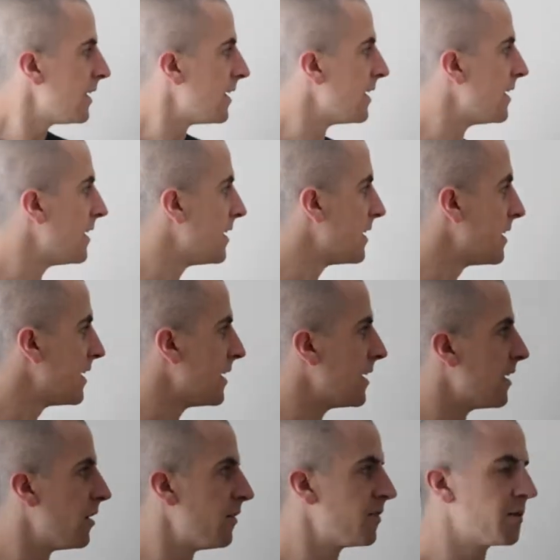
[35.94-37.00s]
and
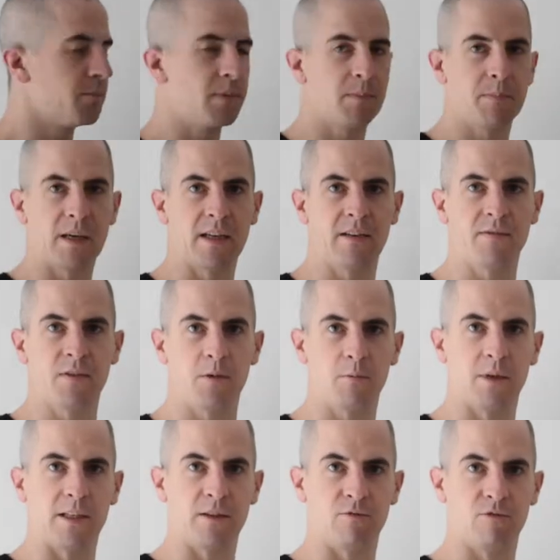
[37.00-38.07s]
it'll often be painful
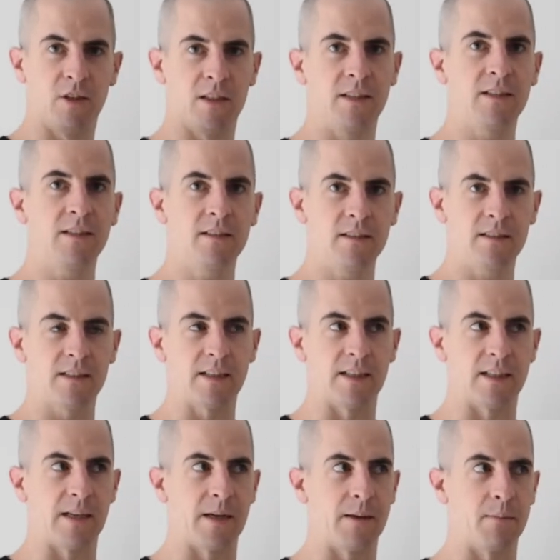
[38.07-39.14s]
when you're running,
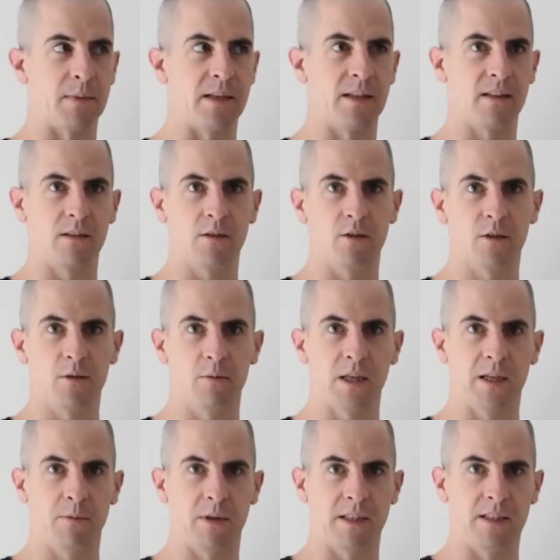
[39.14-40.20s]
and it'll go
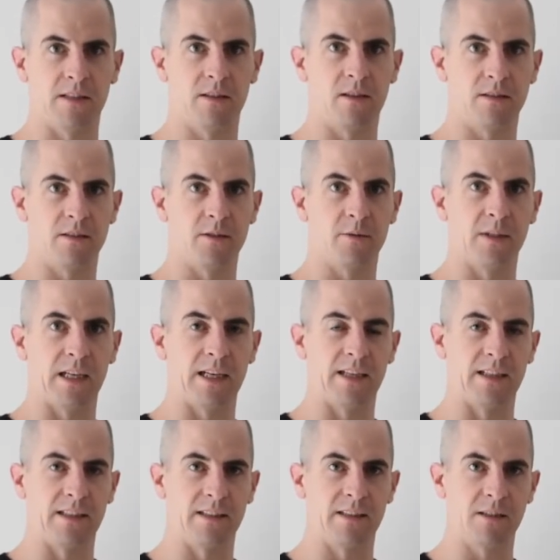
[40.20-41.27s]
away when you're not doing
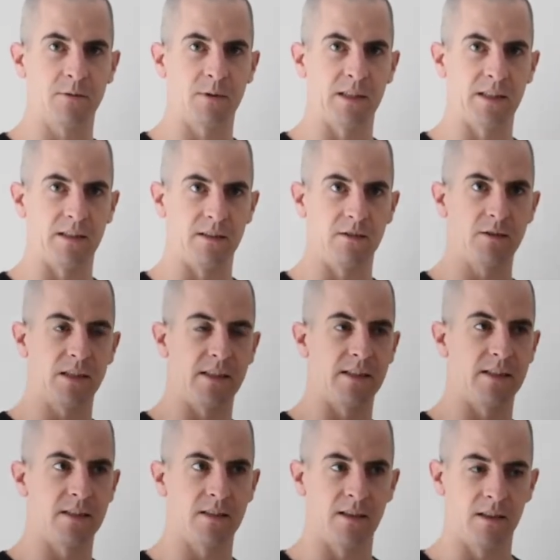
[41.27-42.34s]
anything. It's quite usually
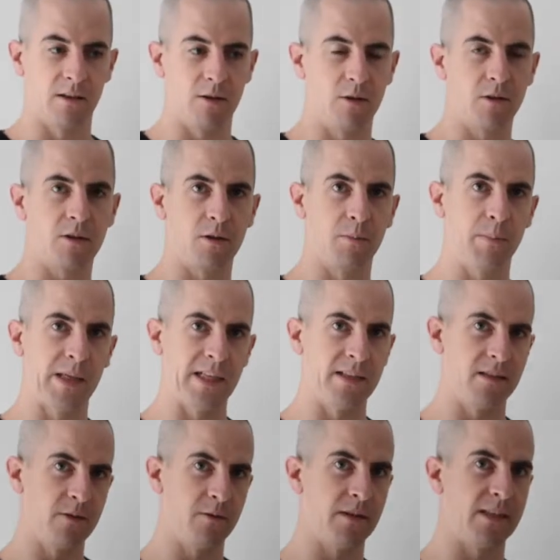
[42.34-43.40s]
a local
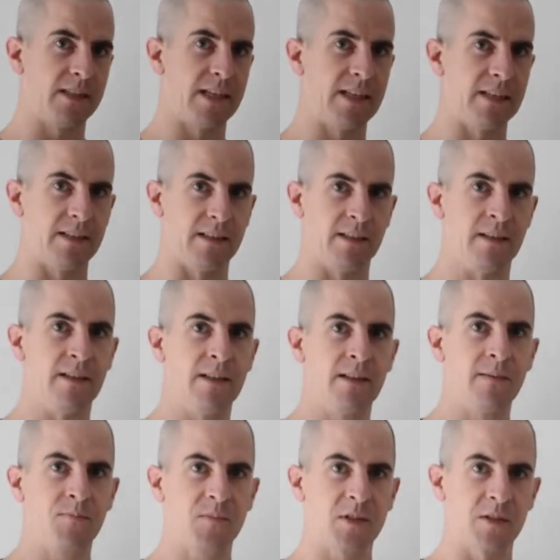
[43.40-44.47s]
pain to the tendon.
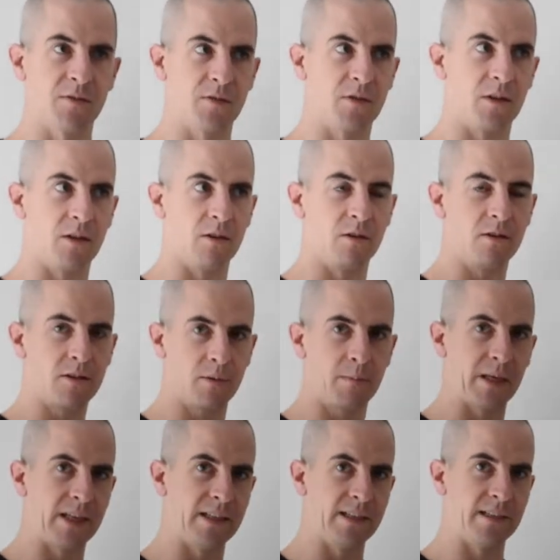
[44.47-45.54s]
So if you've got local
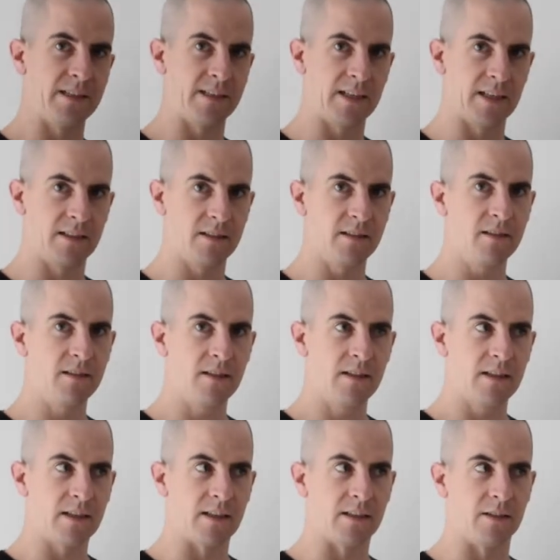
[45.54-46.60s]
pain in your tendon,
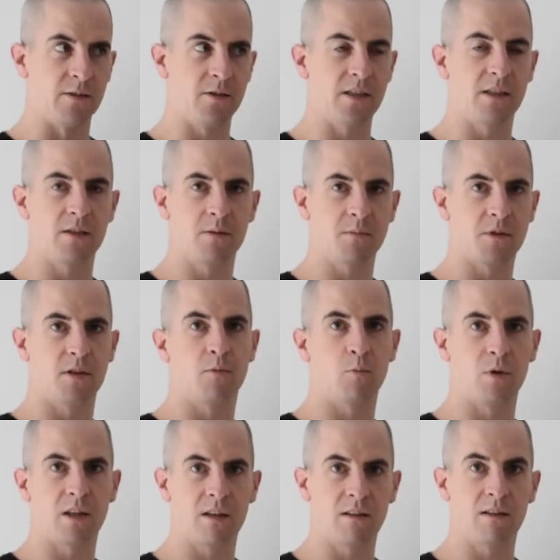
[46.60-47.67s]
and it usually comes
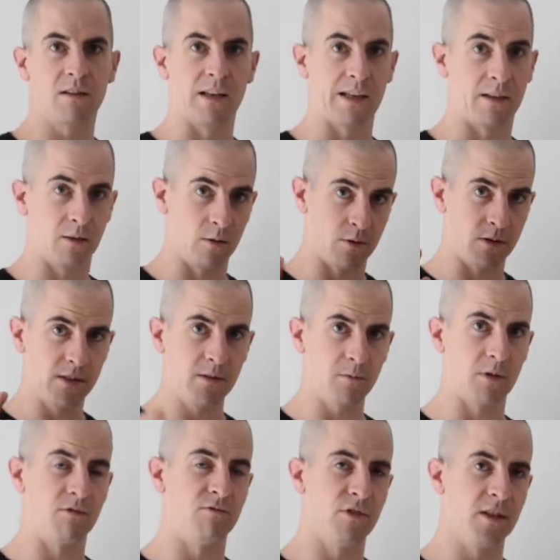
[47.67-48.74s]
on with like loading,
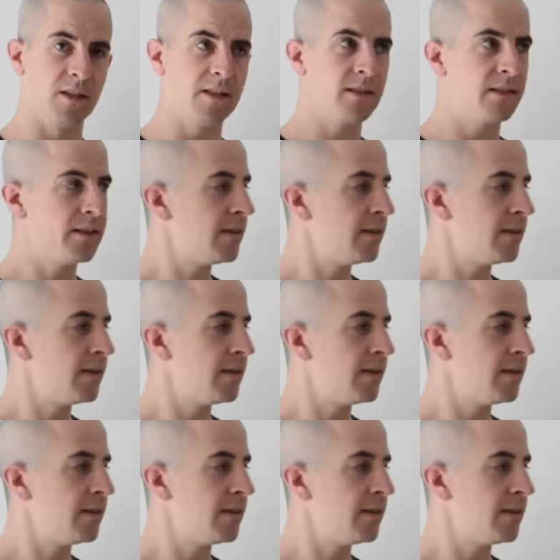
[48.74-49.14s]
with running,